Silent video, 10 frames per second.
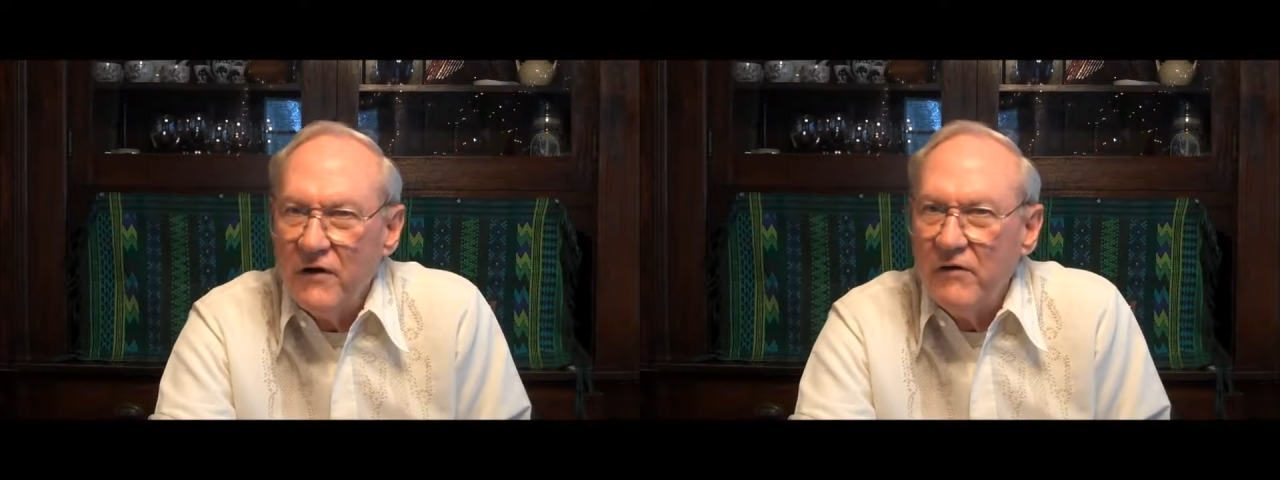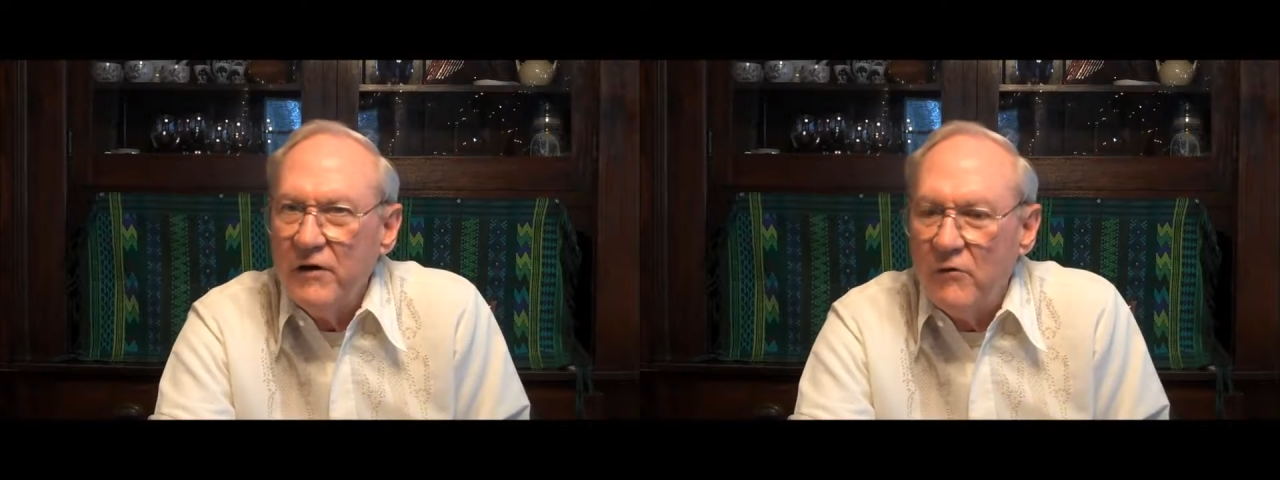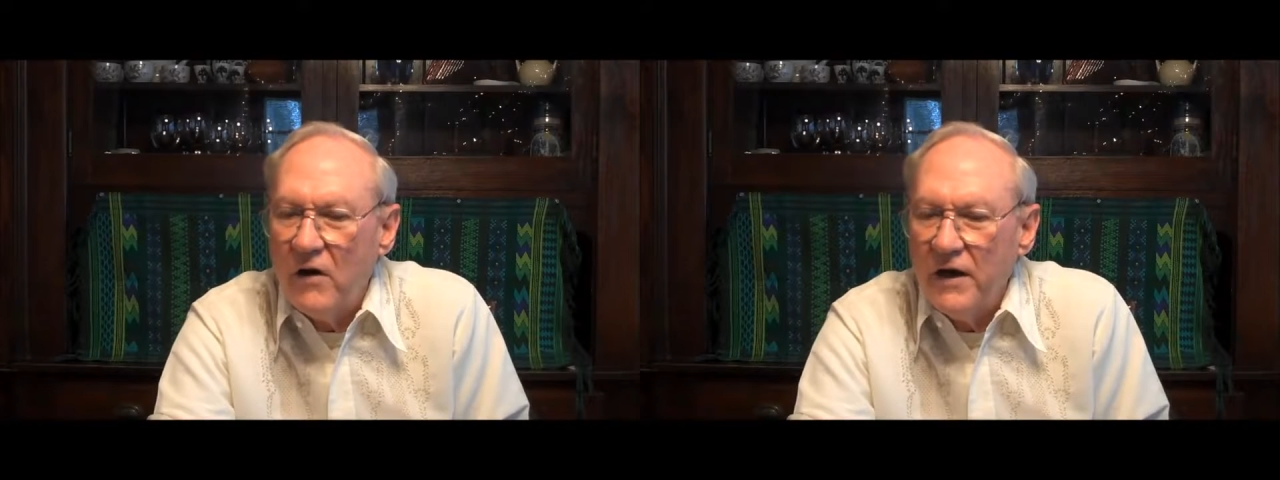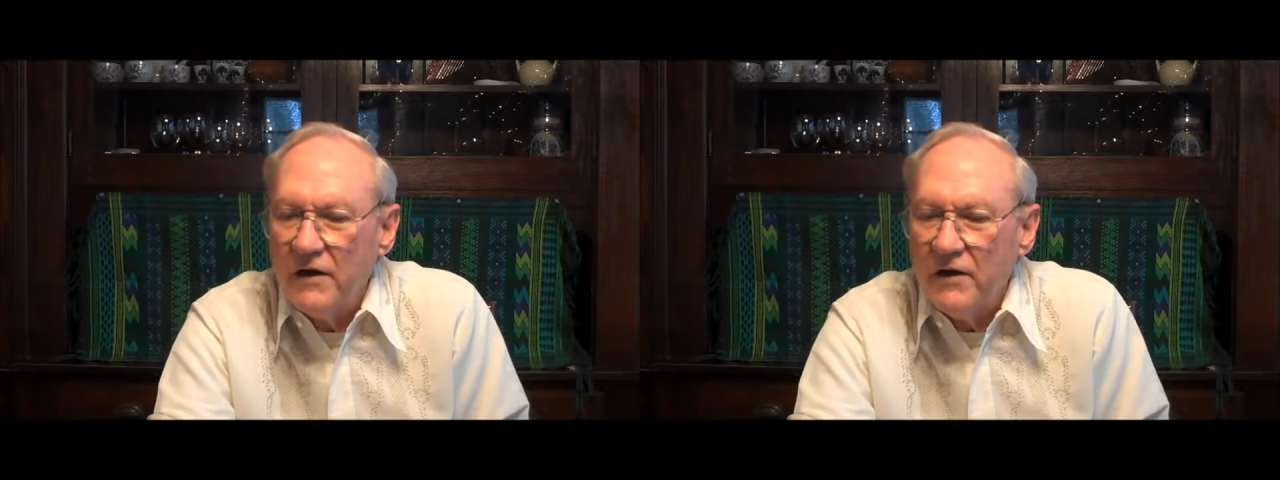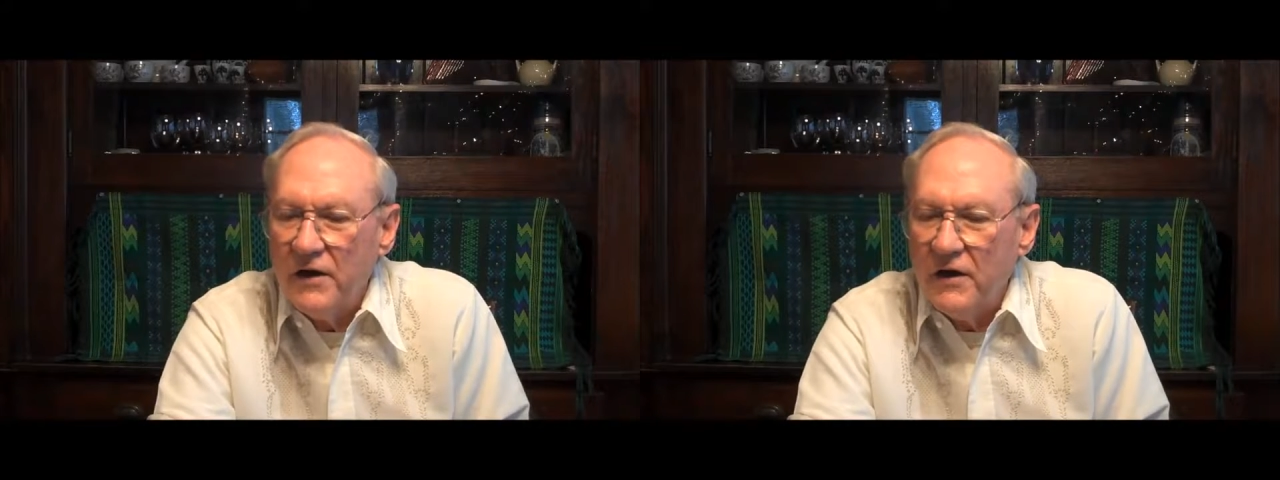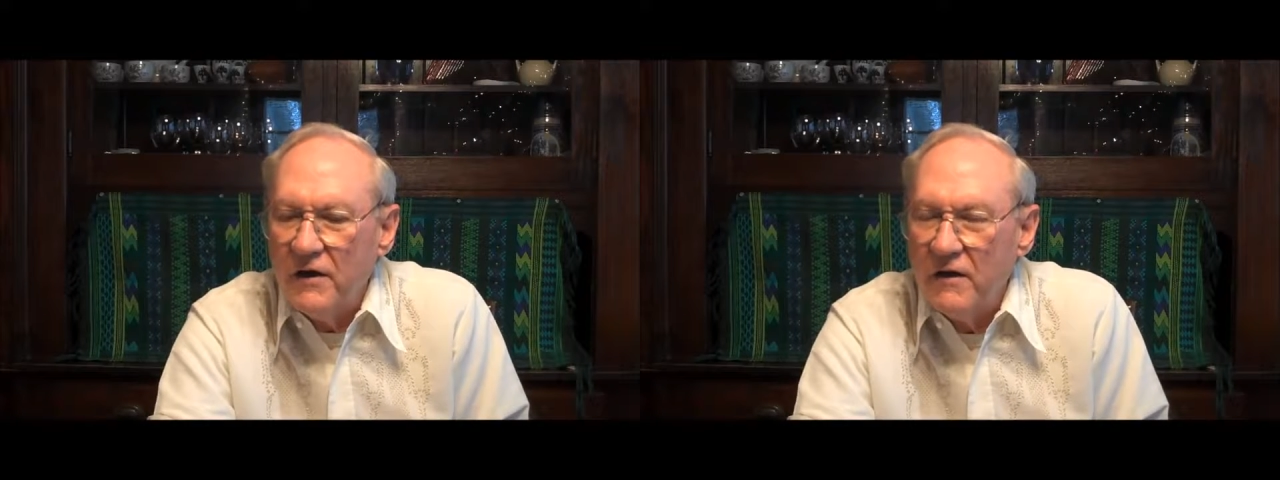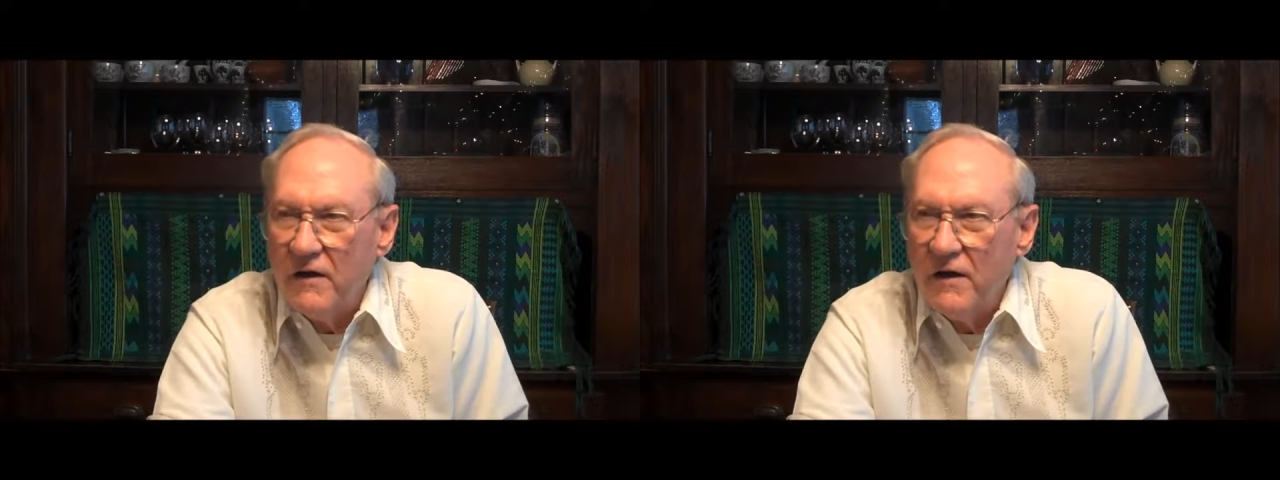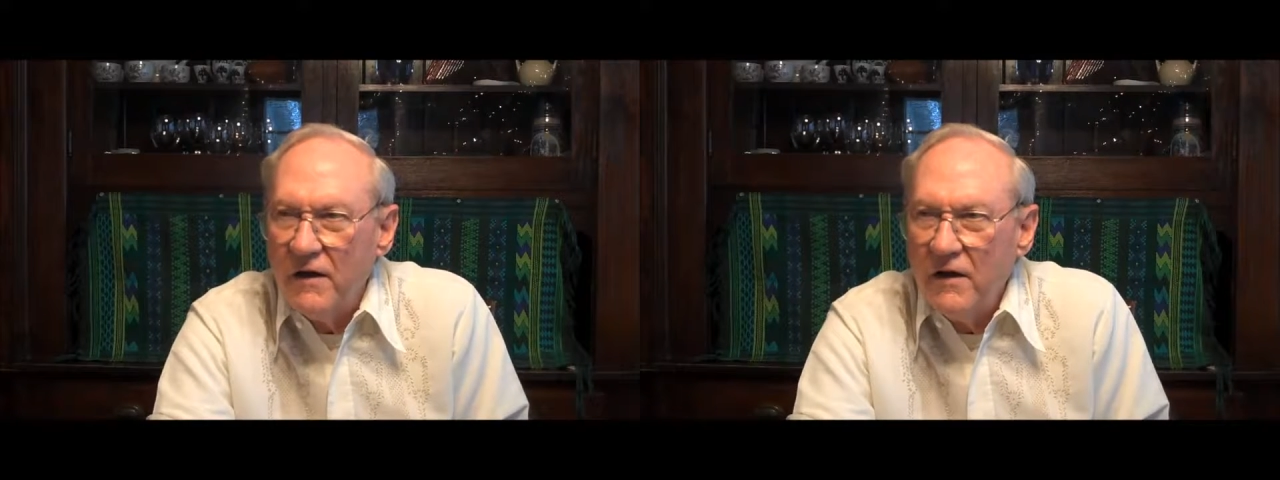very quietly,
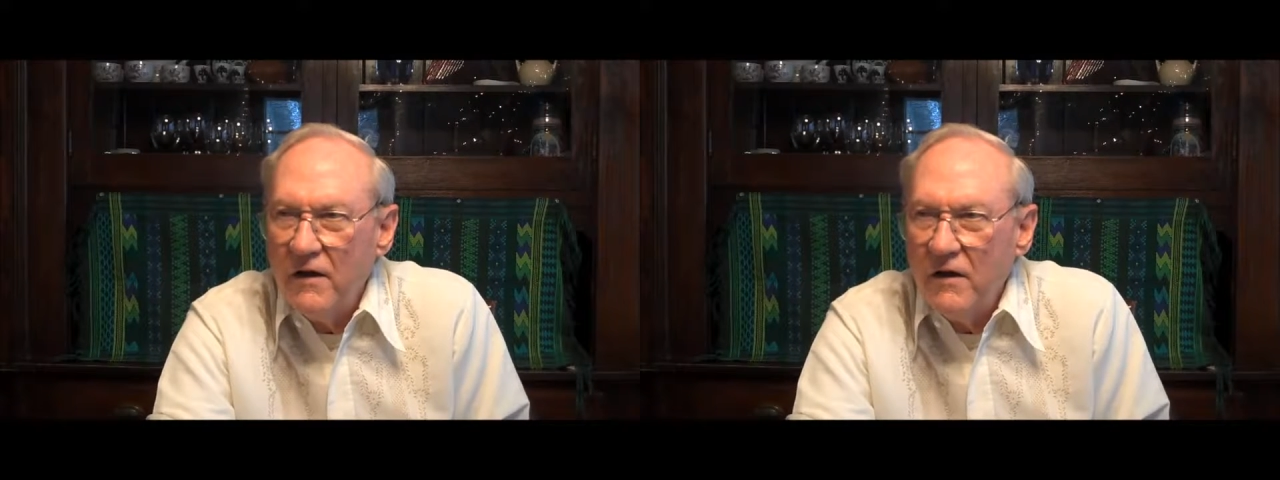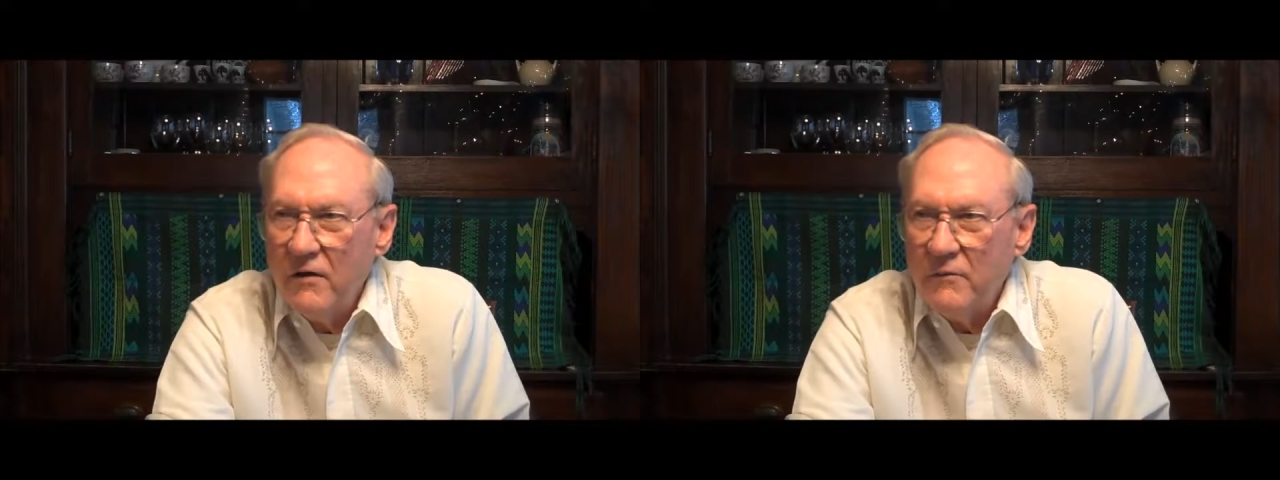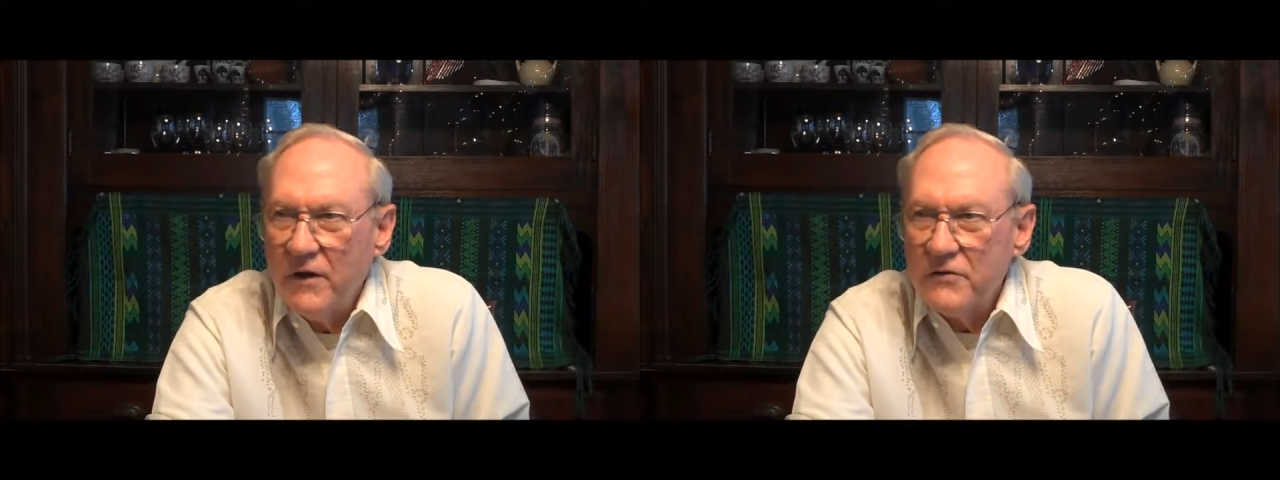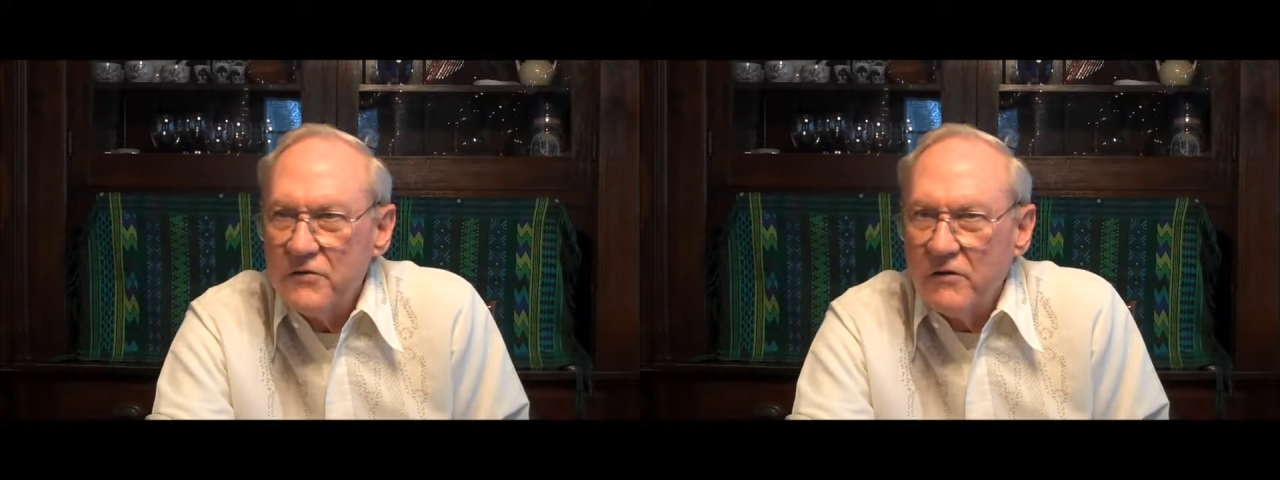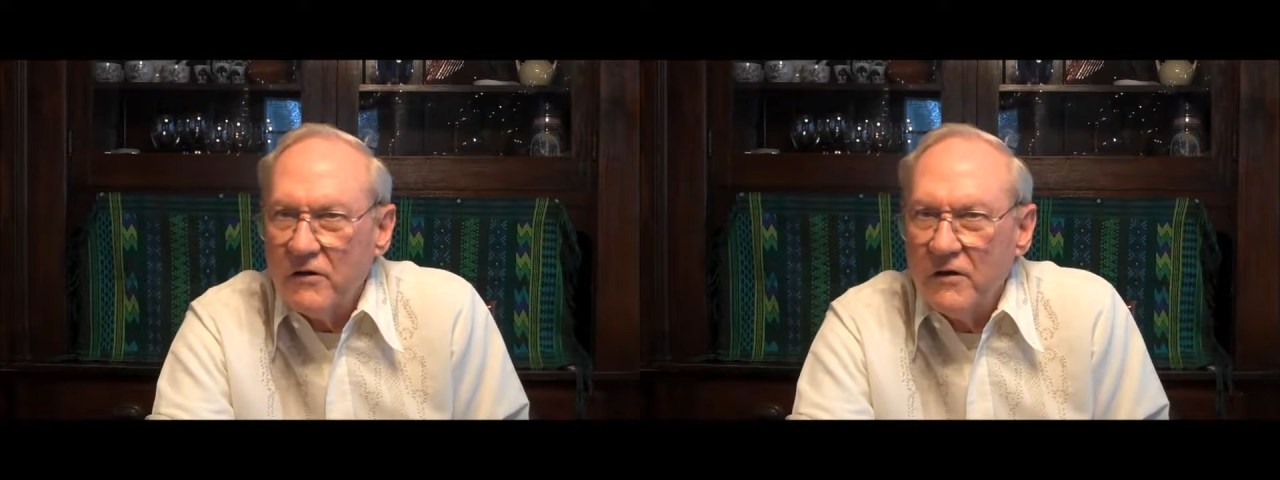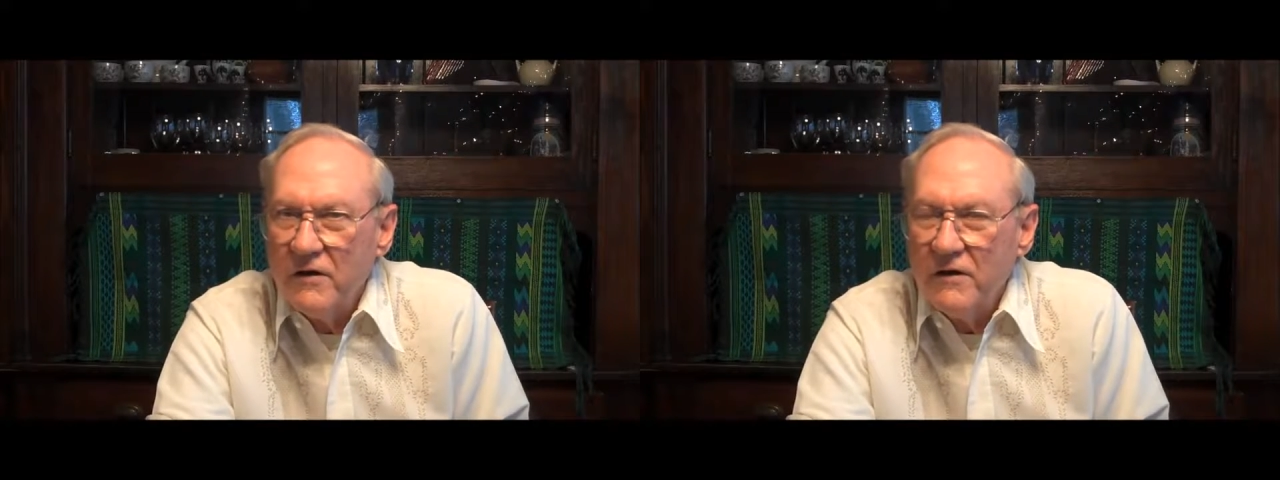Pastor,